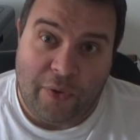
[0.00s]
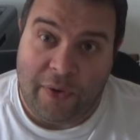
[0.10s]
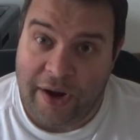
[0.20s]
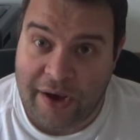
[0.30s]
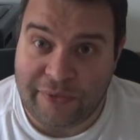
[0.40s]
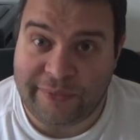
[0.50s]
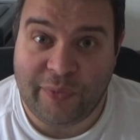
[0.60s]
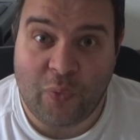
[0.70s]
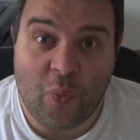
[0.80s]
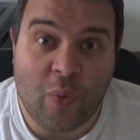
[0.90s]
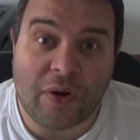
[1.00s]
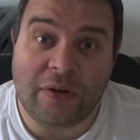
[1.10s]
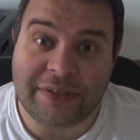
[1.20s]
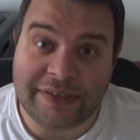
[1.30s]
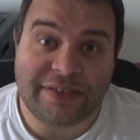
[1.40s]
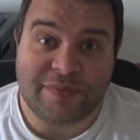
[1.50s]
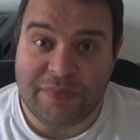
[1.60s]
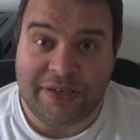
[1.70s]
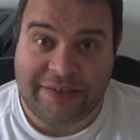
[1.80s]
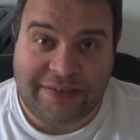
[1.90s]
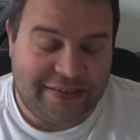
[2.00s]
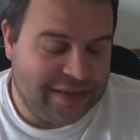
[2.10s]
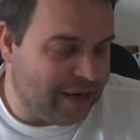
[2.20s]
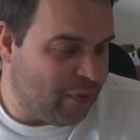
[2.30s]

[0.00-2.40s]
Now, what all this means?